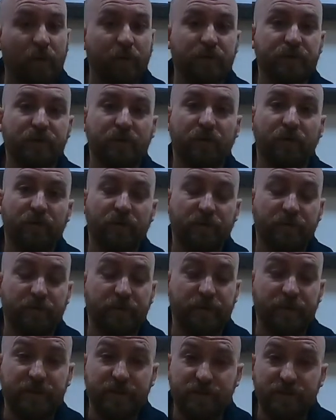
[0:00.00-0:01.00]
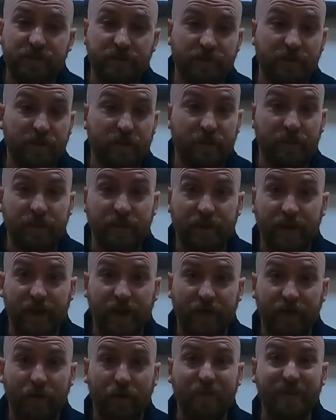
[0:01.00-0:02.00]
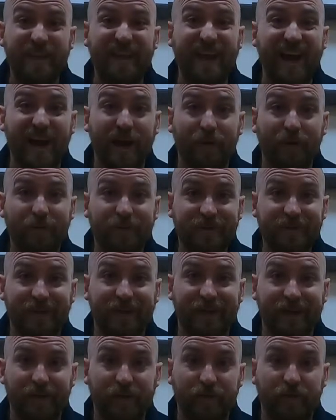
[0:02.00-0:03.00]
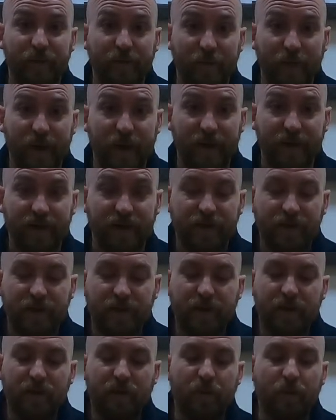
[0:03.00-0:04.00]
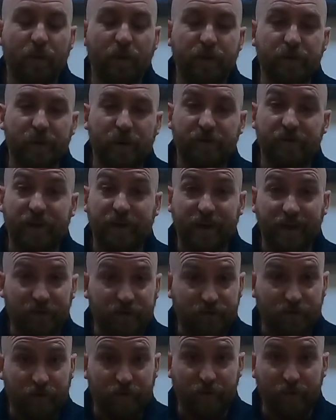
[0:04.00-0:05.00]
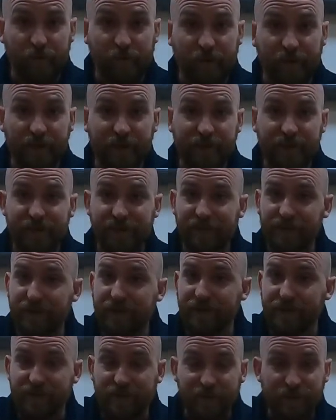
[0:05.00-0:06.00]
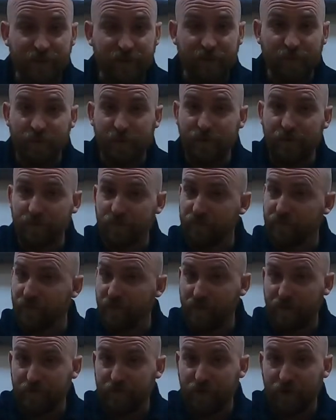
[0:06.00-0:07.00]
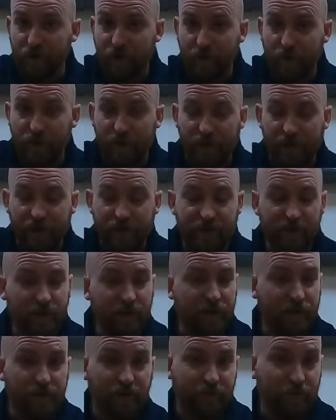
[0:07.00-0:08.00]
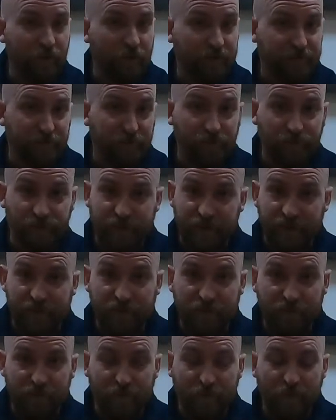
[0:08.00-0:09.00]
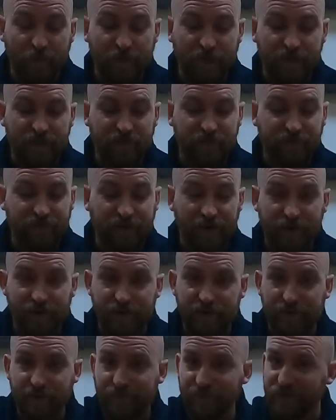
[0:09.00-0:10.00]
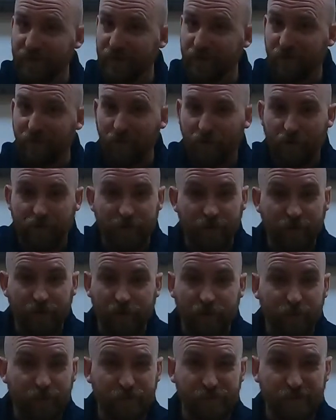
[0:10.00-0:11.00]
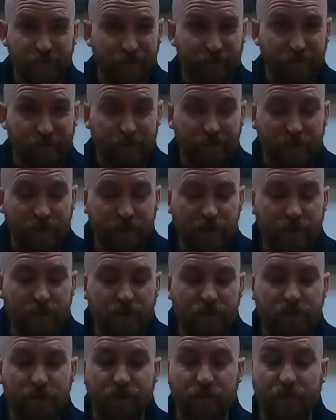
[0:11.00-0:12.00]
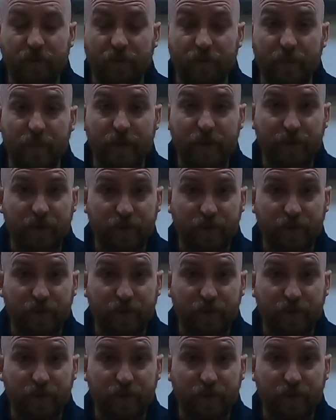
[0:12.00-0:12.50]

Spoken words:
always store the CAT on the outside of the bag. When you have a catastrophic bleed, this needs to be used very quickly, and if you have to go digging through a bag to find it, you're already on a losing foot. So make